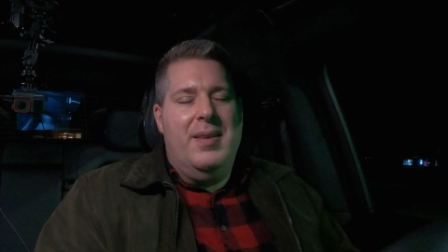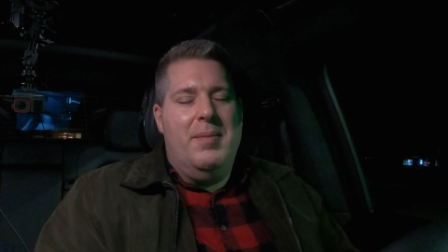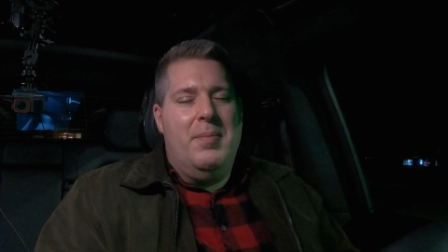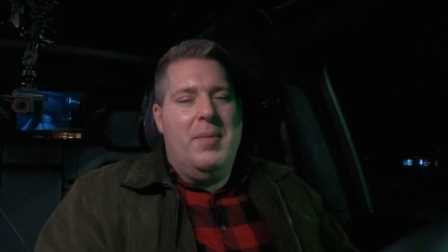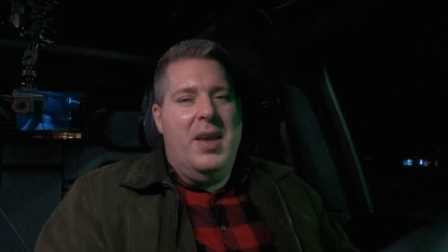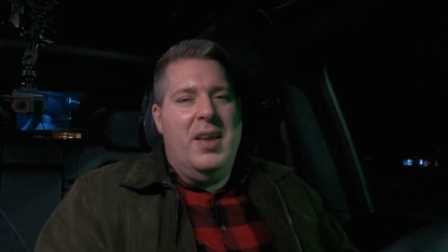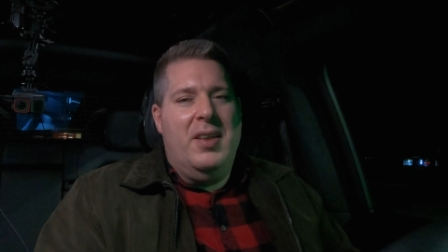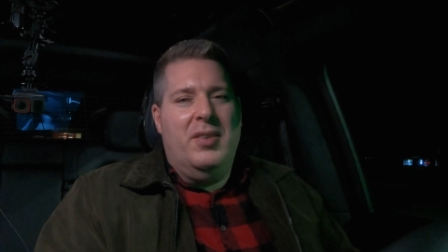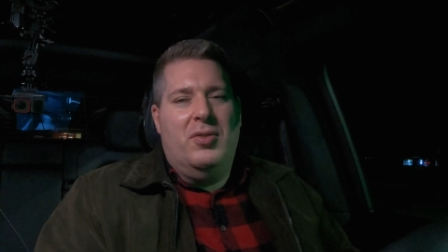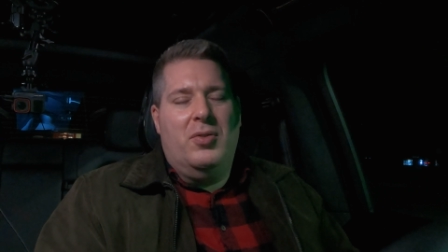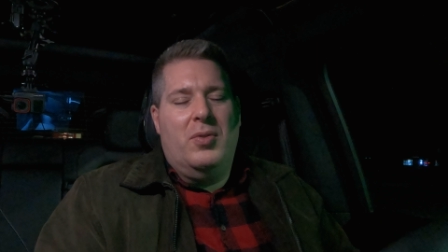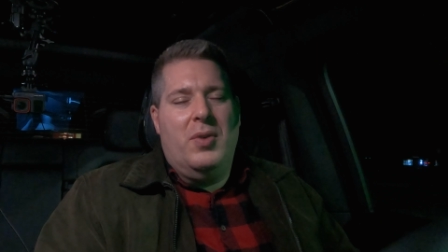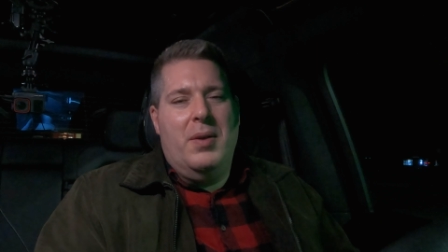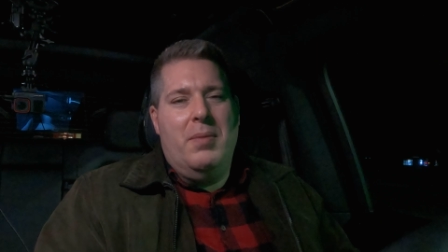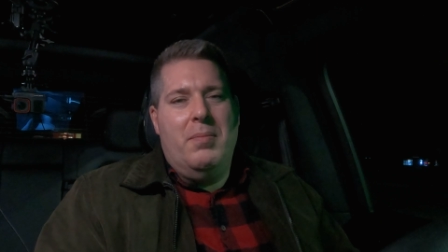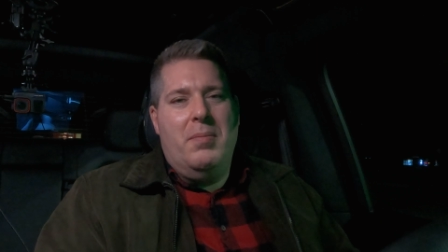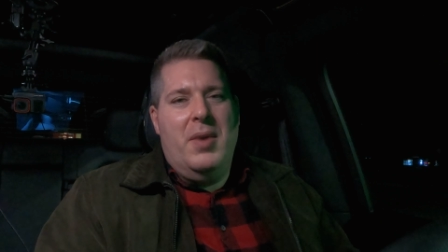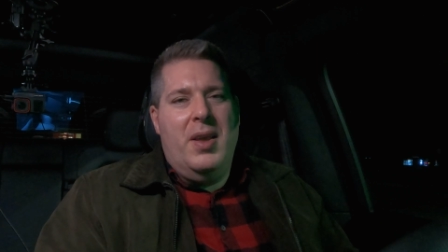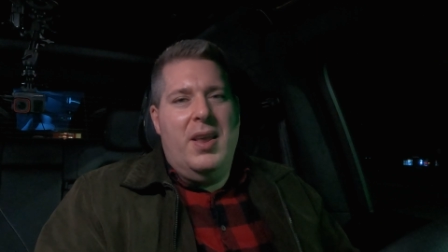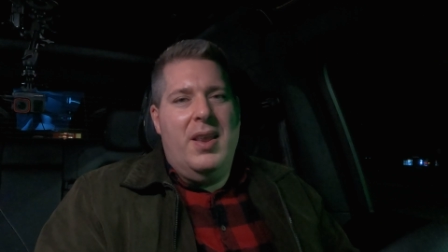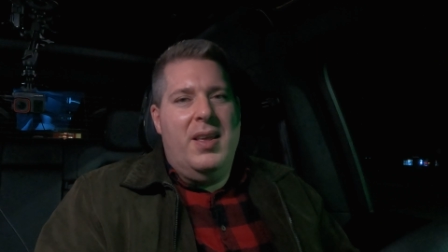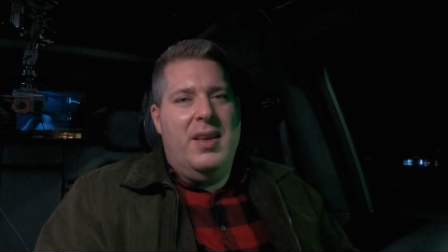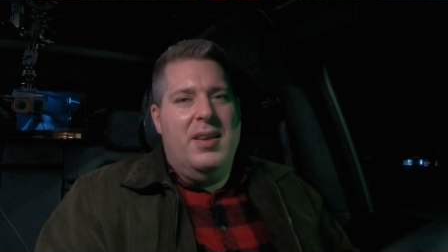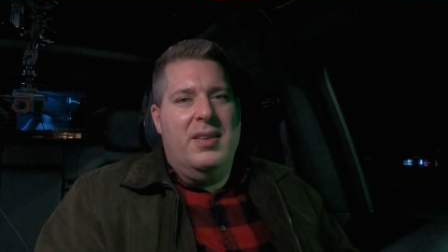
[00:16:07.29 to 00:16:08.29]
the mainstream
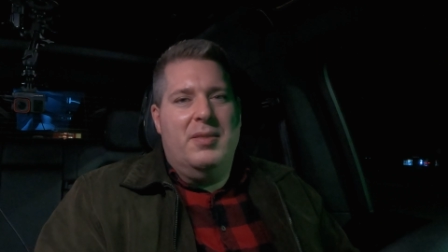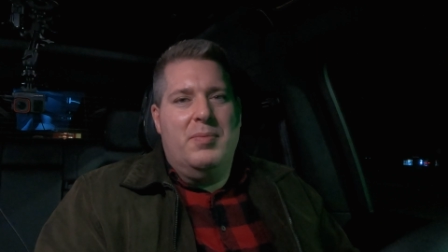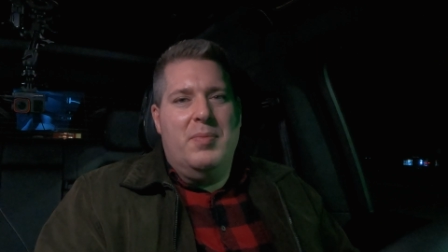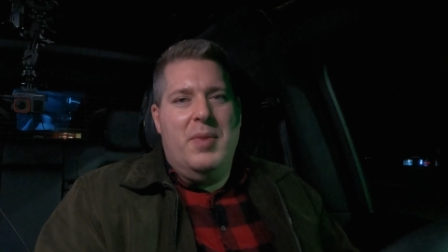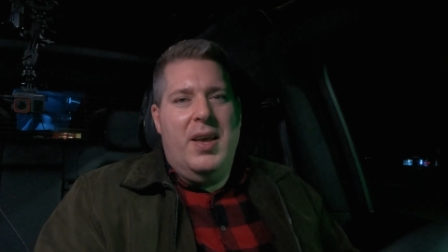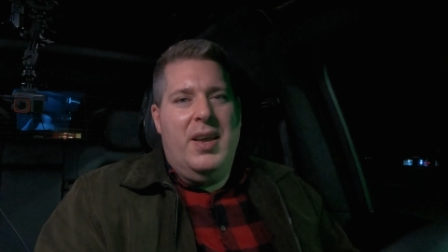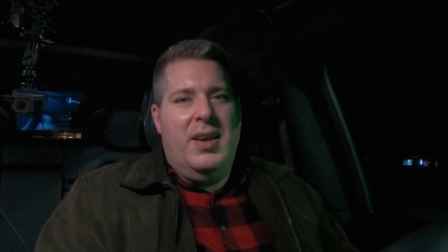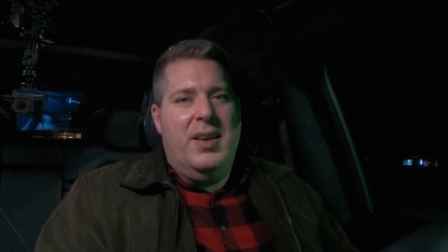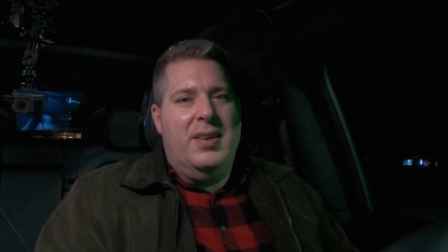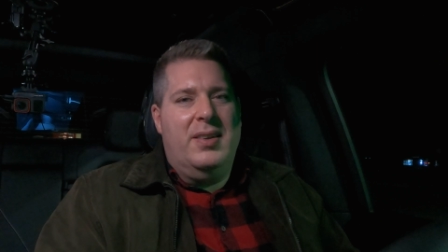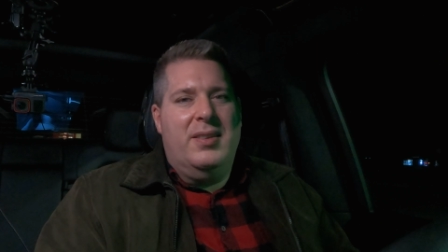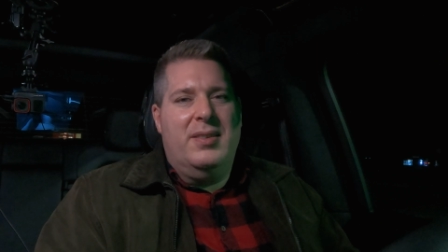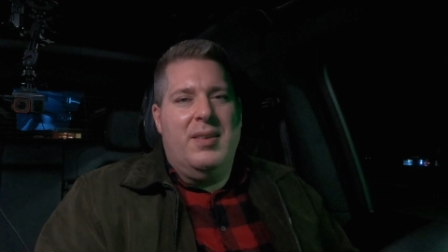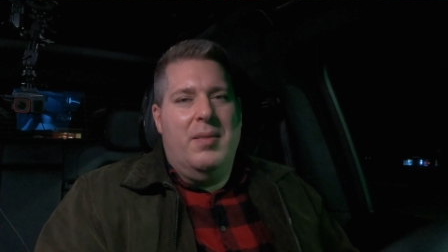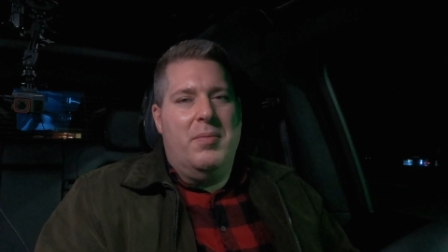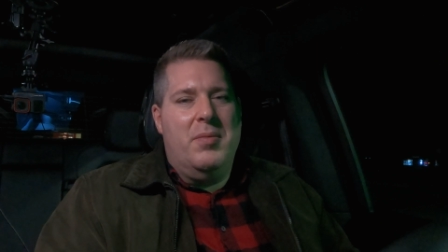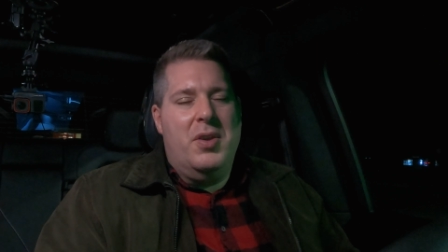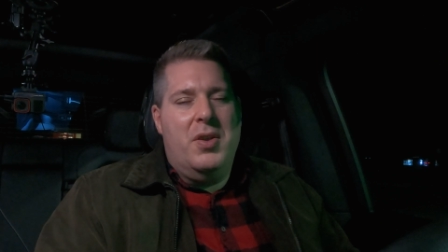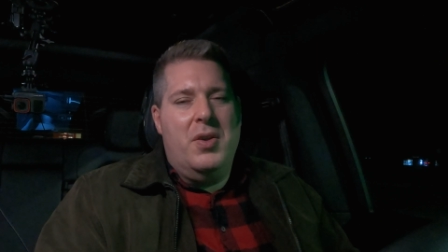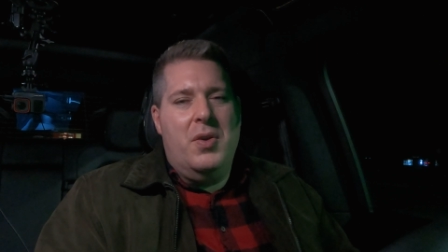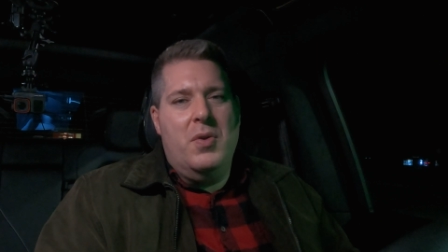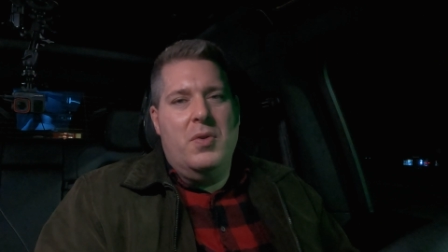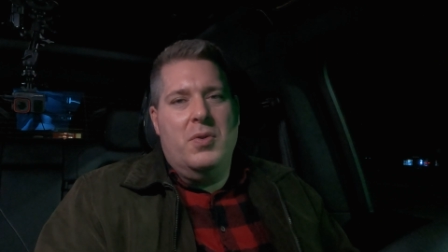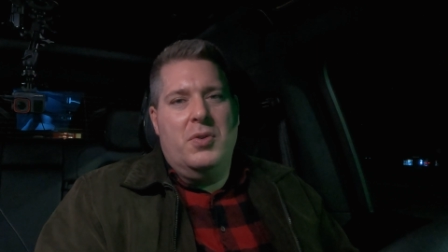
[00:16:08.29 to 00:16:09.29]
media is making some
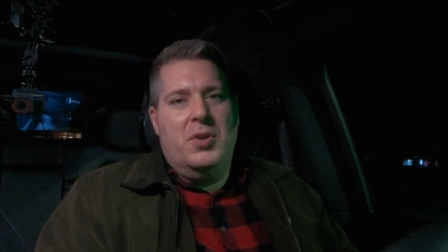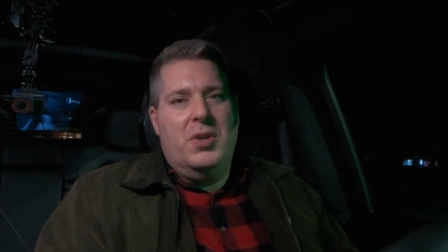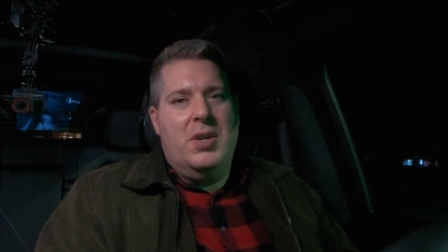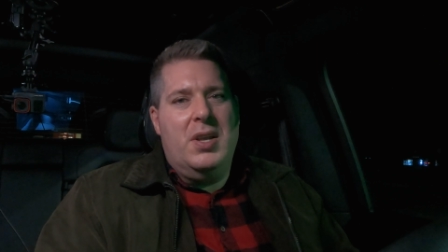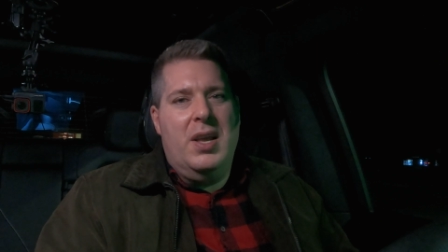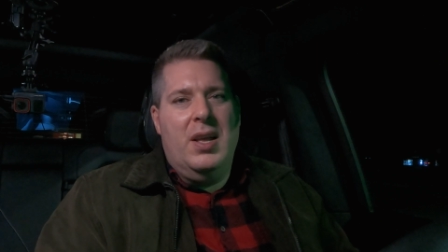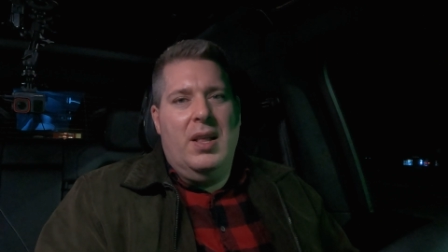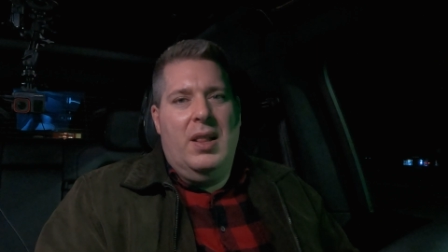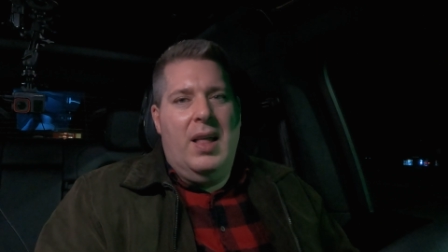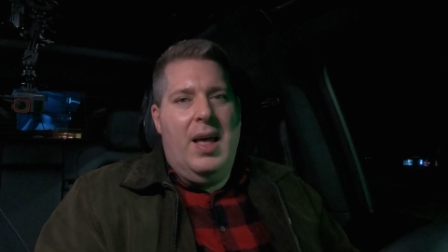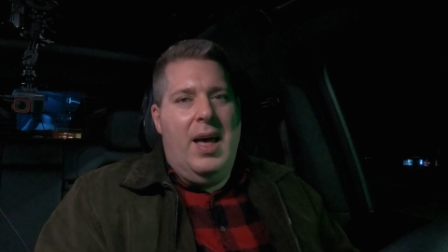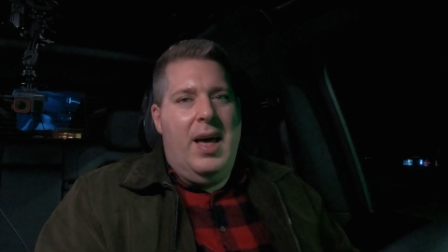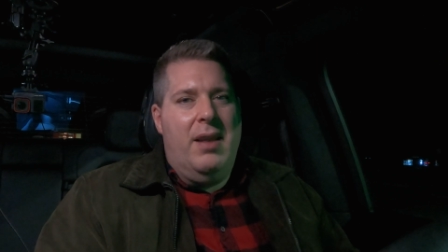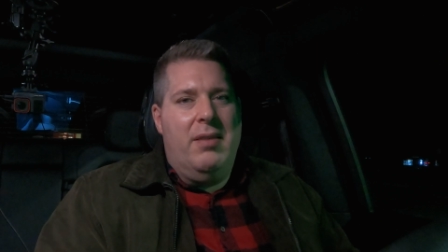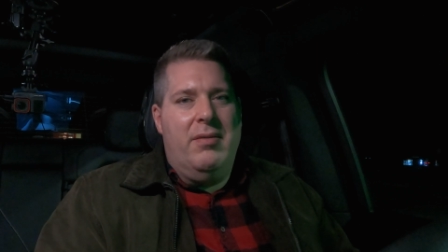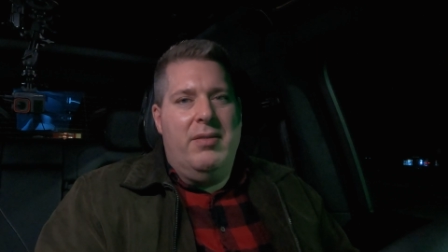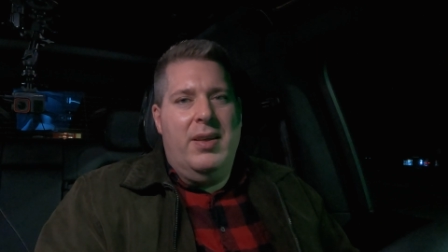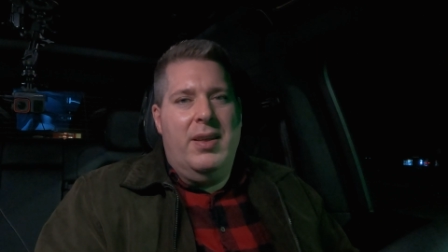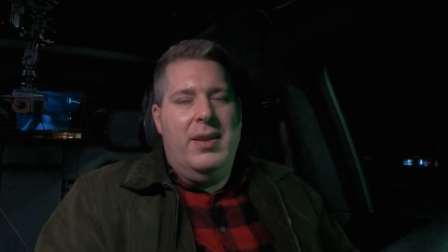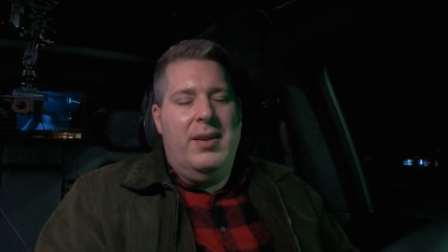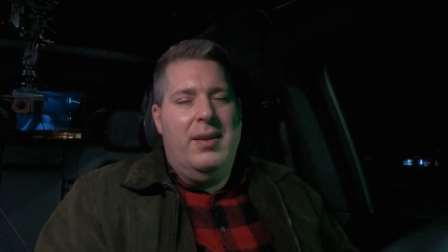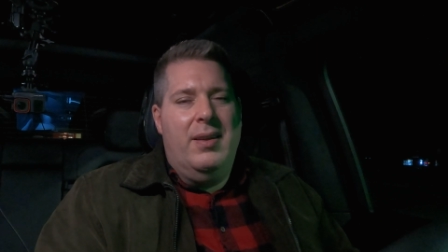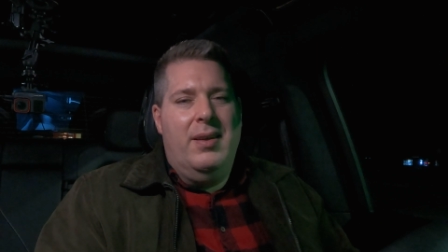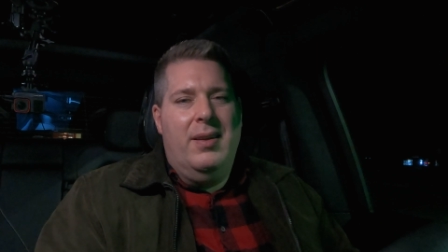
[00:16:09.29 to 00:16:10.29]
huge deal out of
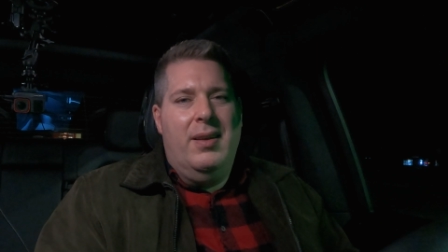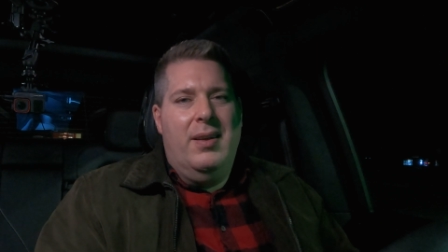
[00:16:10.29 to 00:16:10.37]
it,